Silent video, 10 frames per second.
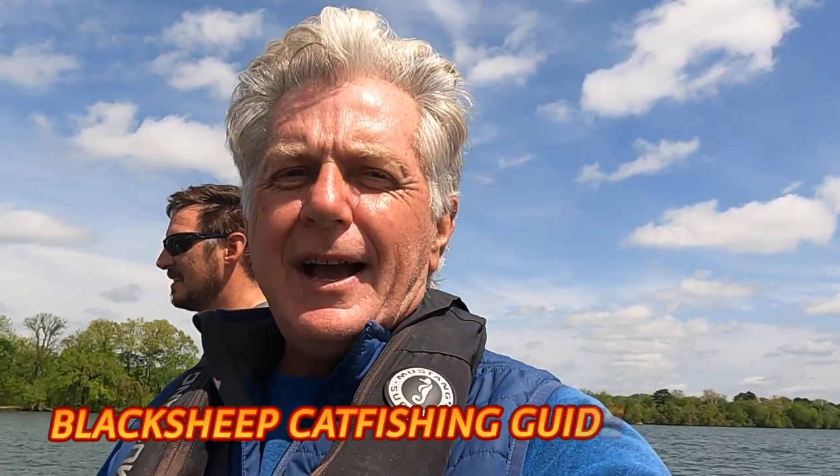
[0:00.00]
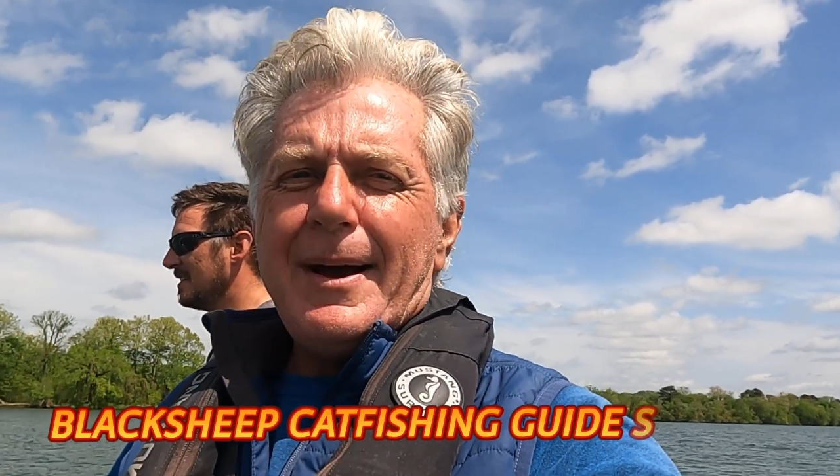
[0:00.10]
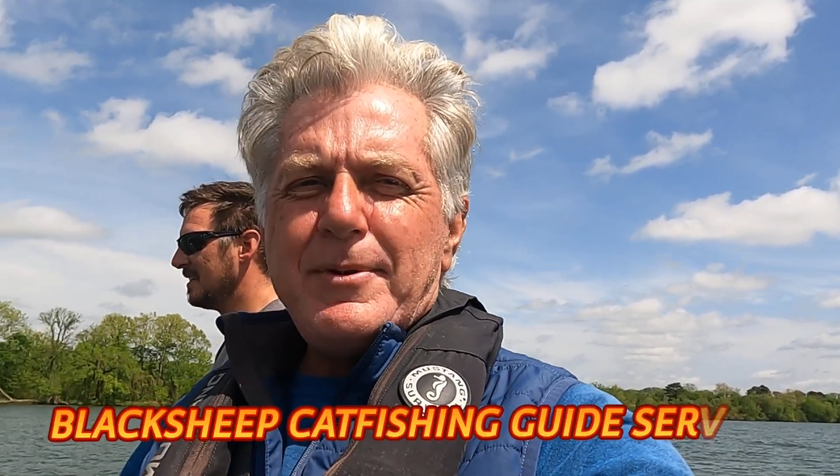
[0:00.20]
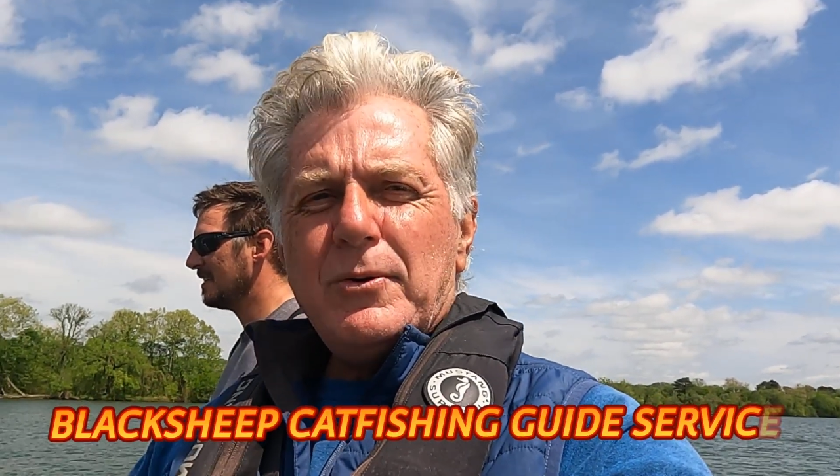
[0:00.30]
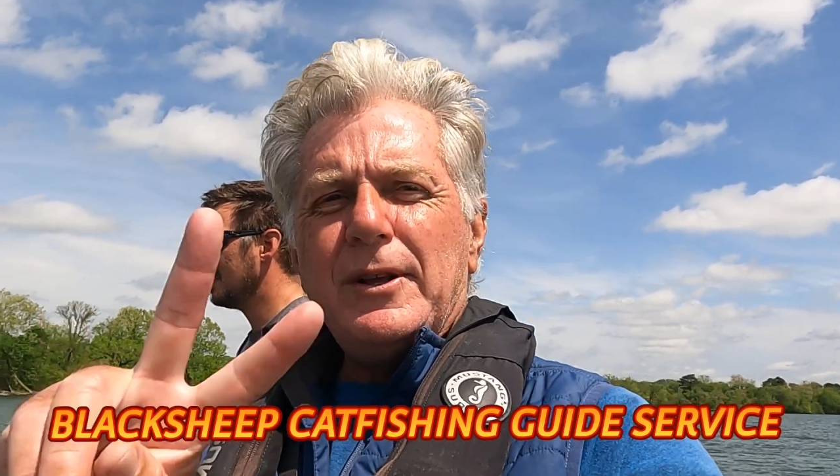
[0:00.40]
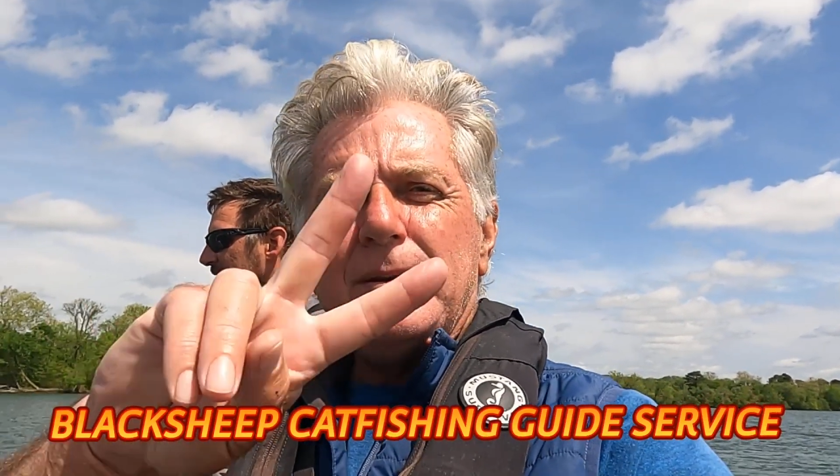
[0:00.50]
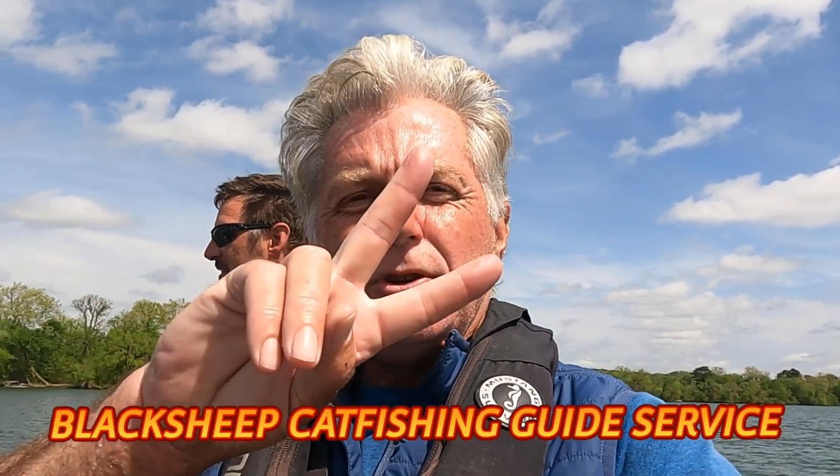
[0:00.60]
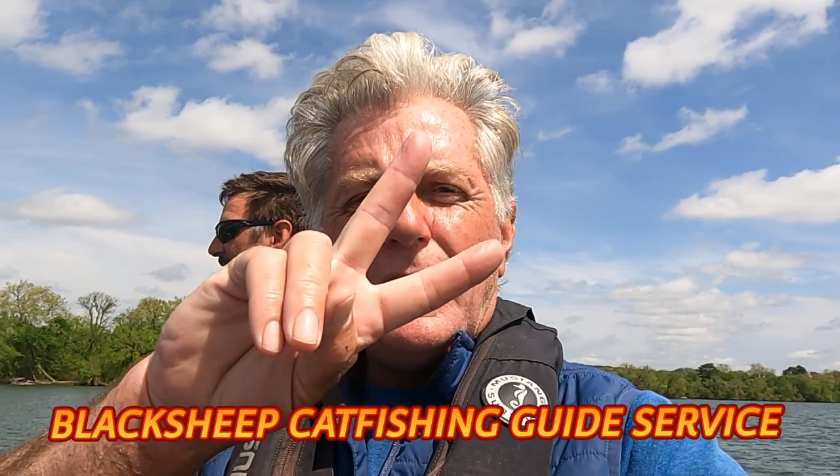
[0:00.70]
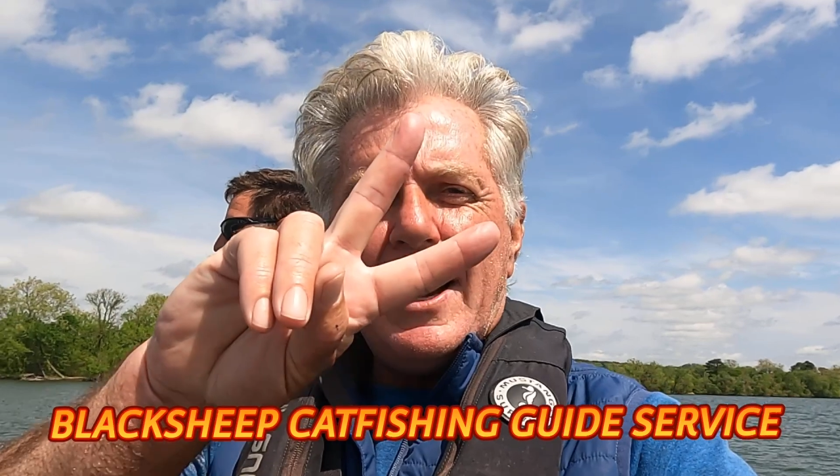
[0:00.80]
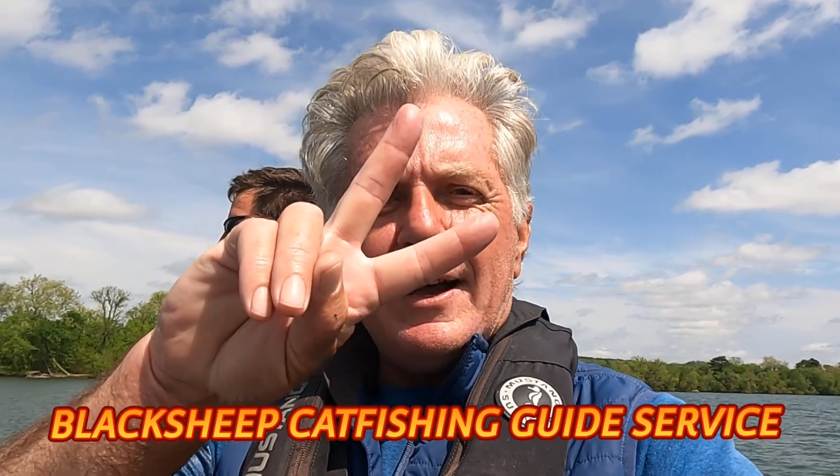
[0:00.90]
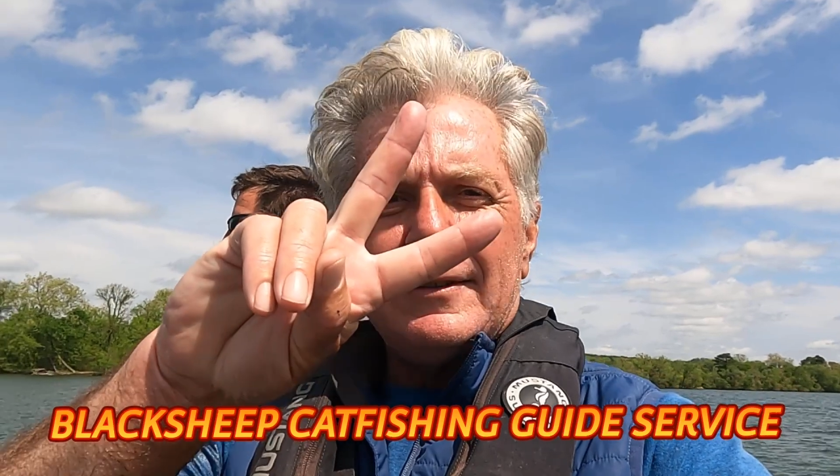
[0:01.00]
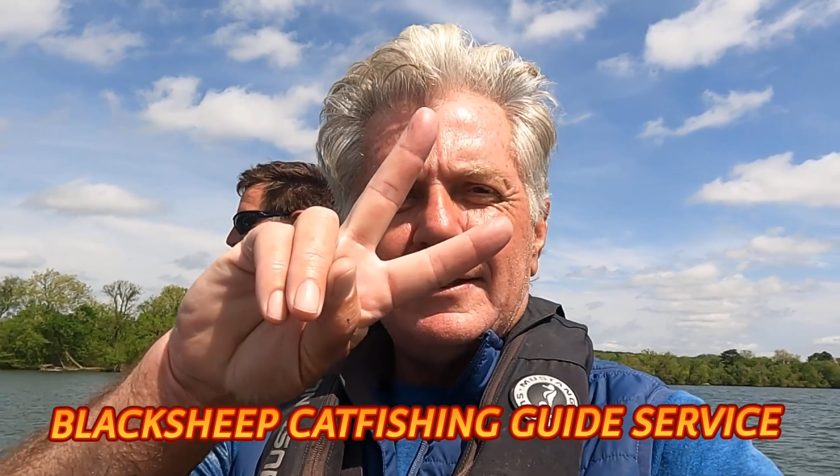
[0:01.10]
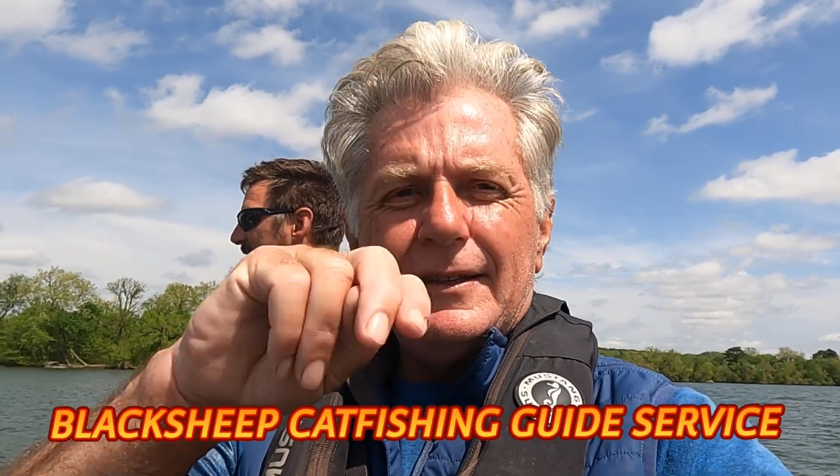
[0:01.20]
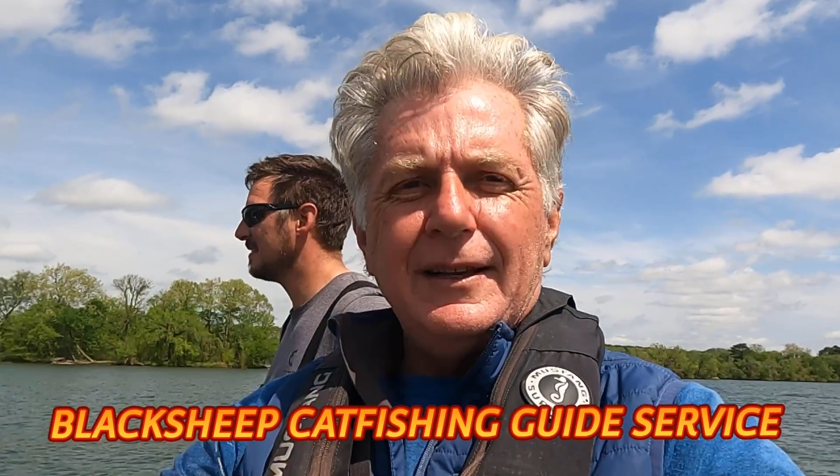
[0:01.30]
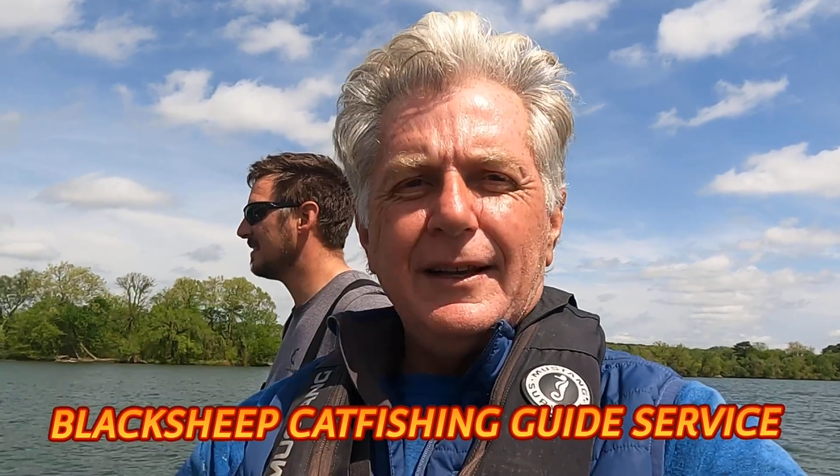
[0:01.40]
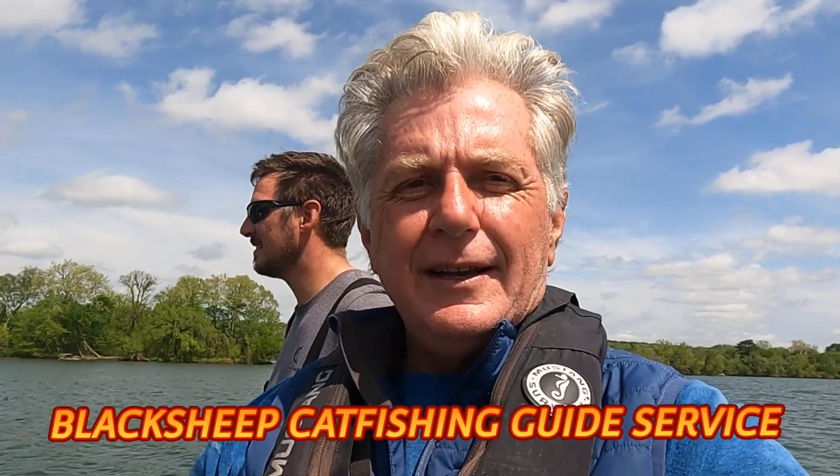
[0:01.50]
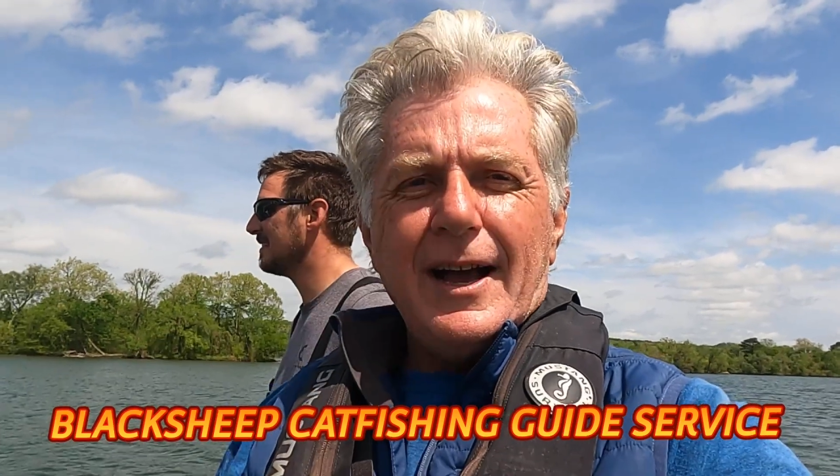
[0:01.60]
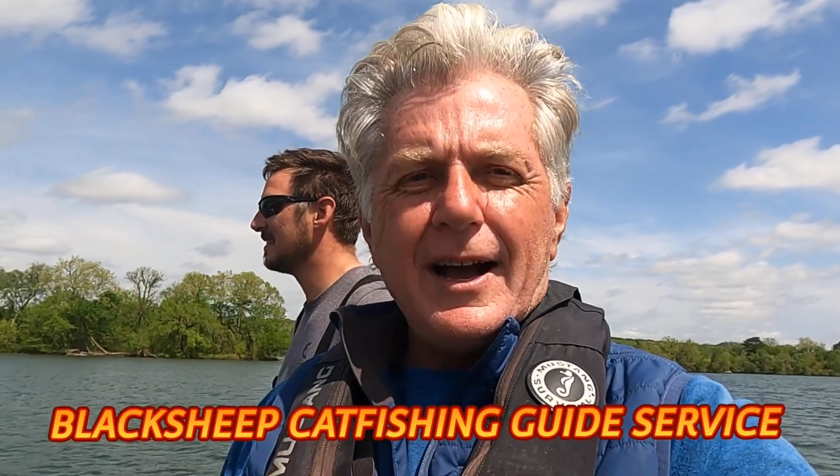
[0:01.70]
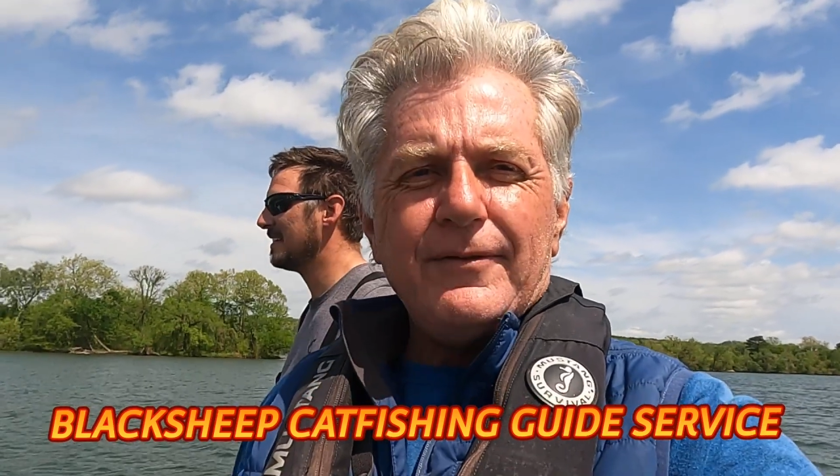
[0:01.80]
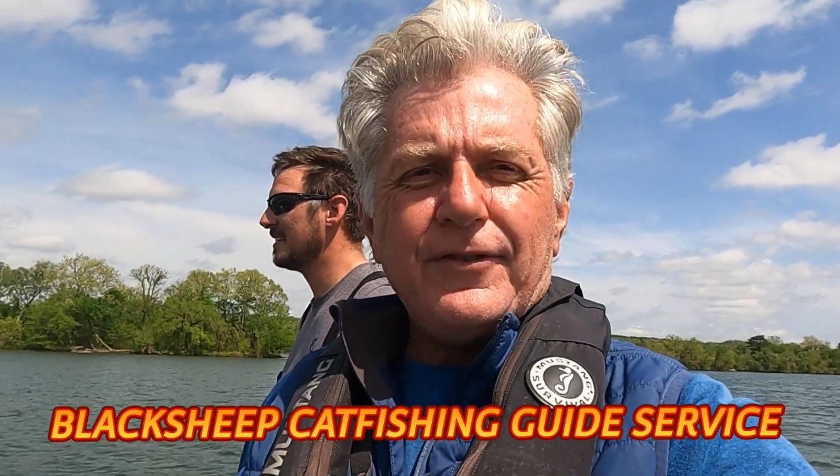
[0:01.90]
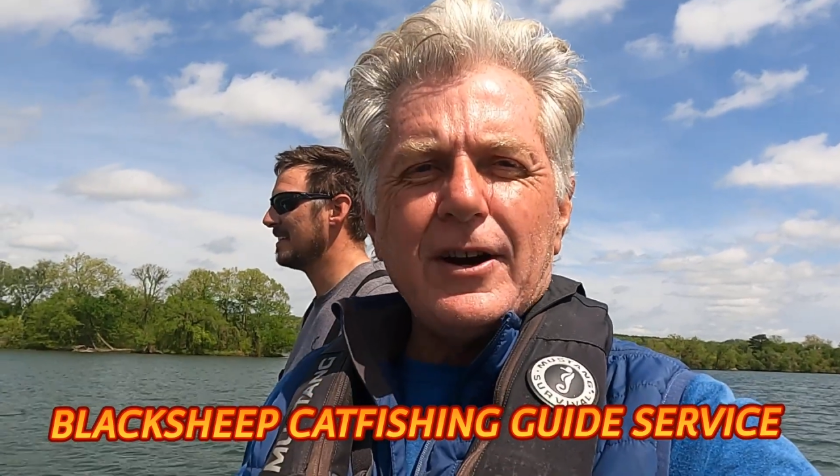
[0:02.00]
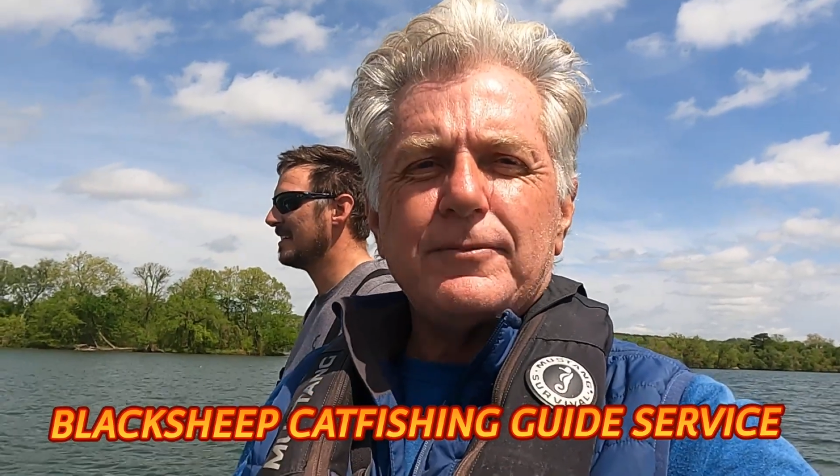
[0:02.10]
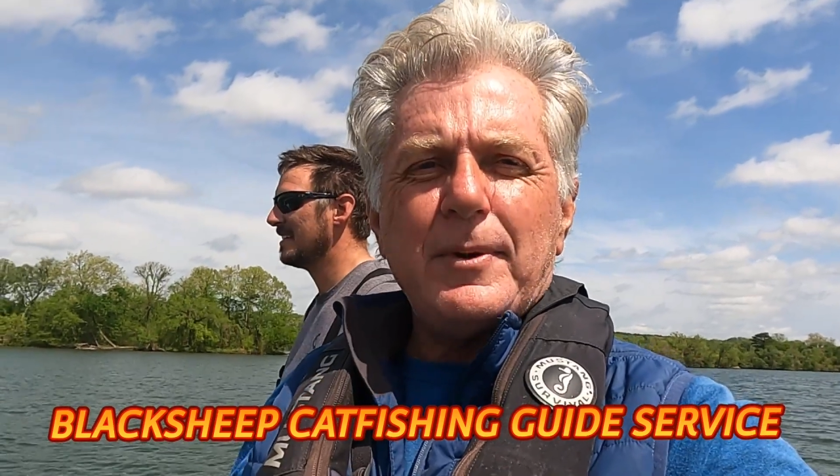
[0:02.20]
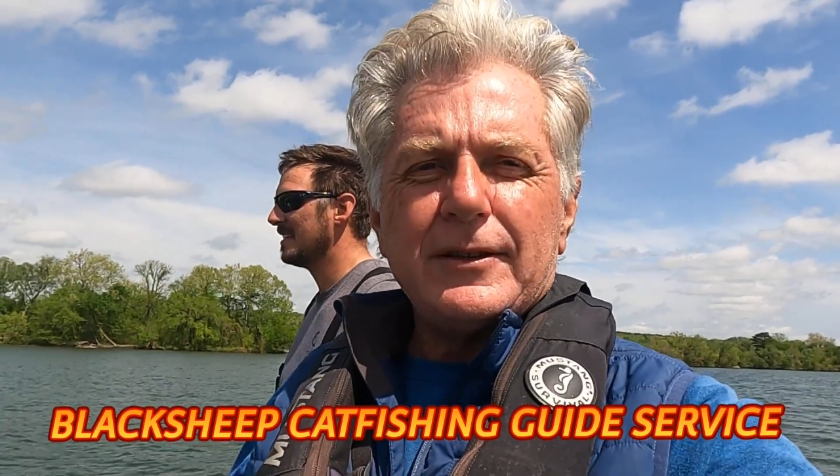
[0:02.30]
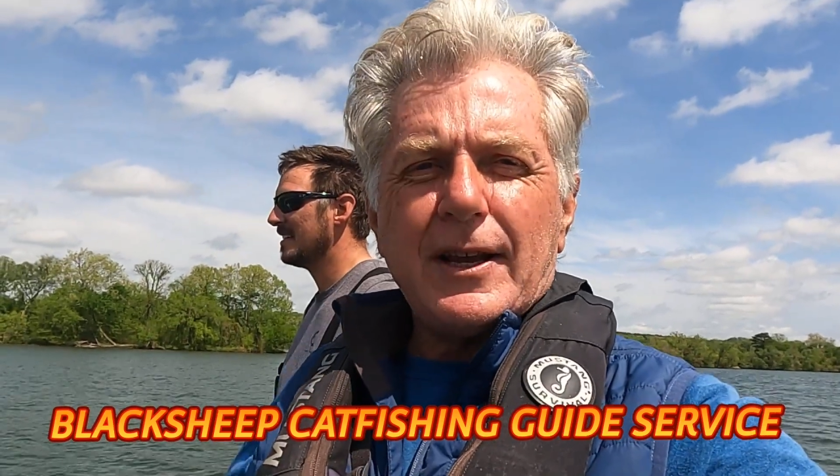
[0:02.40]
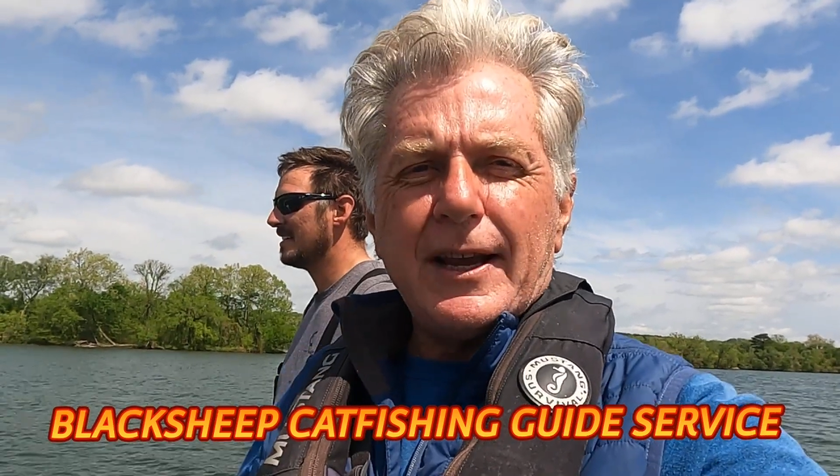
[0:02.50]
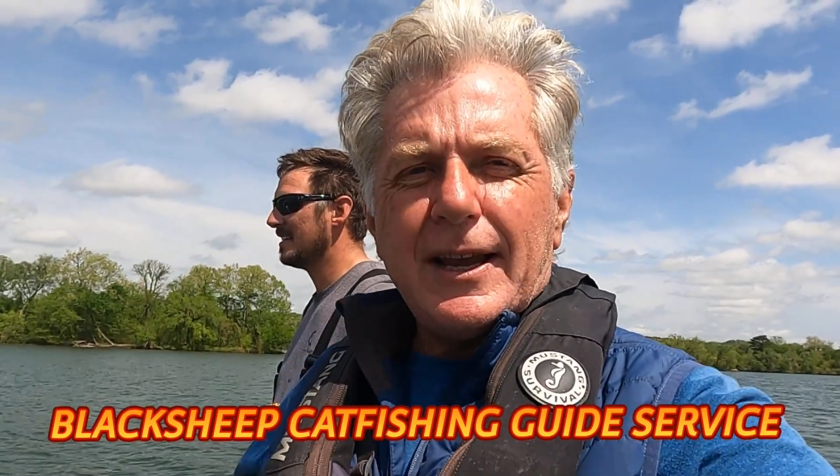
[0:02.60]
I've been with him twice. Our first big